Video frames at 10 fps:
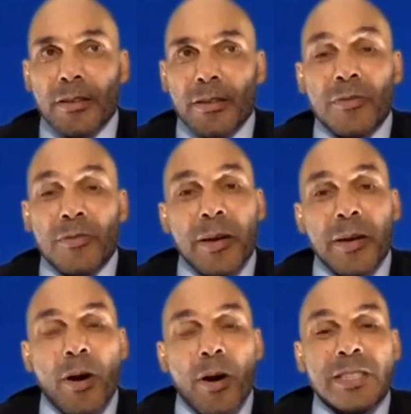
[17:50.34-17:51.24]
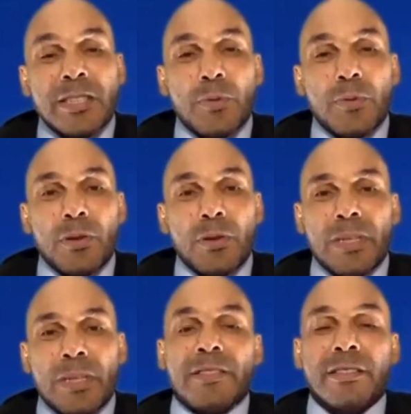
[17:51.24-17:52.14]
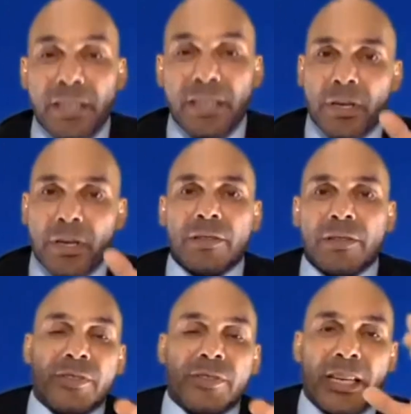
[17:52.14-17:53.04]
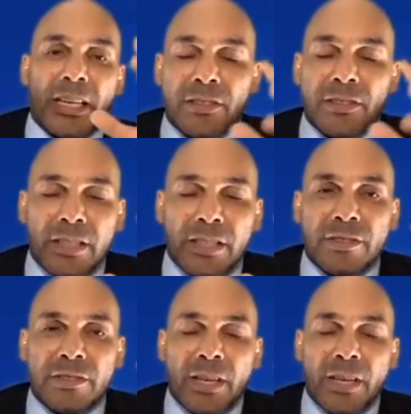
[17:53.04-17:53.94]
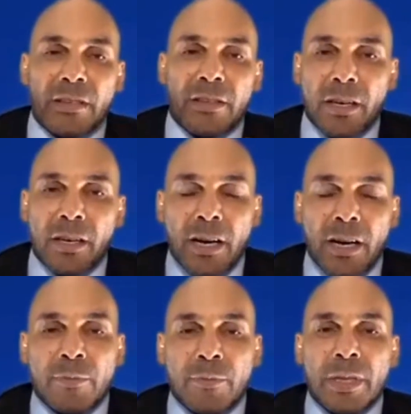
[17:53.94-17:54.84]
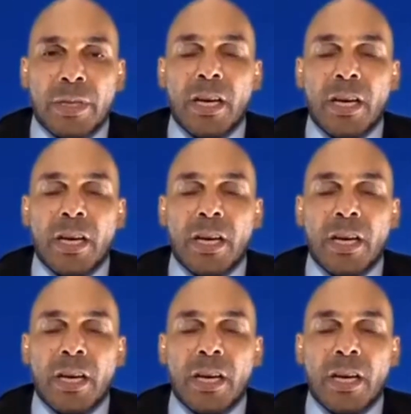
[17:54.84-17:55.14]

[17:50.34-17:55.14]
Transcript: it's very possible, let's think about this for a second. Actually, I just had a God moment.